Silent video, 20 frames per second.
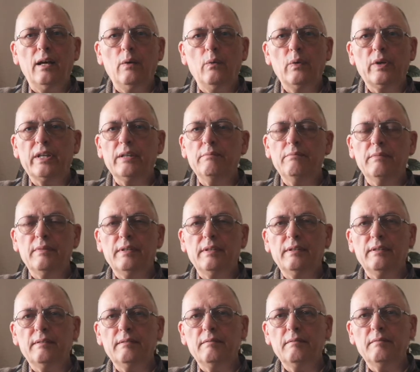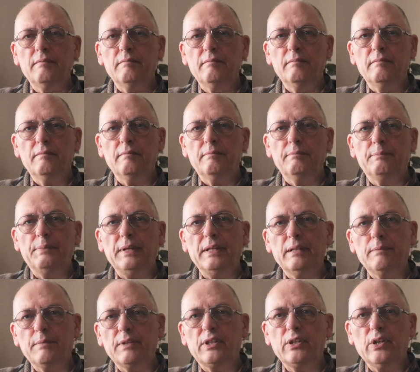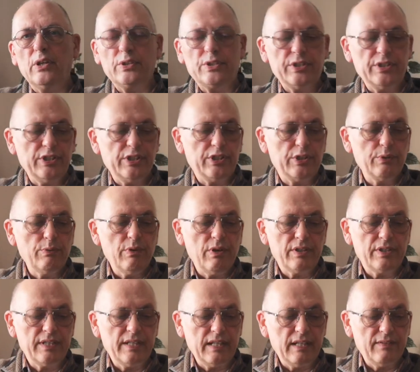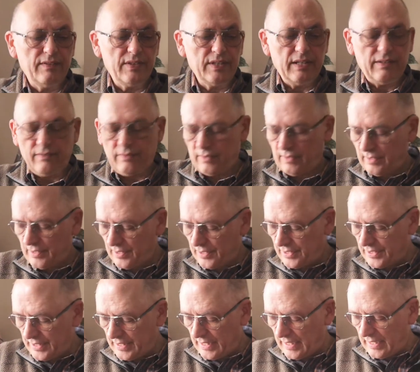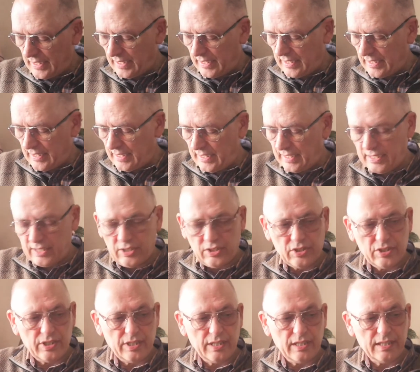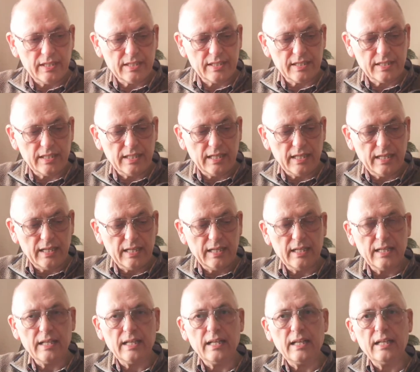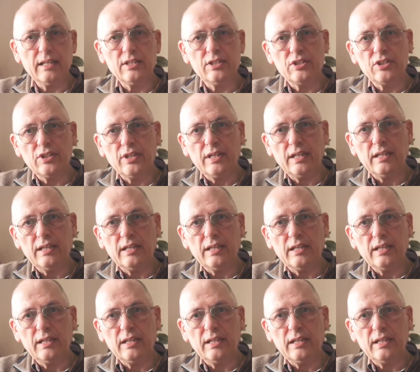We can build up the chords into 2 octaves even. C, E, G, C, E, G.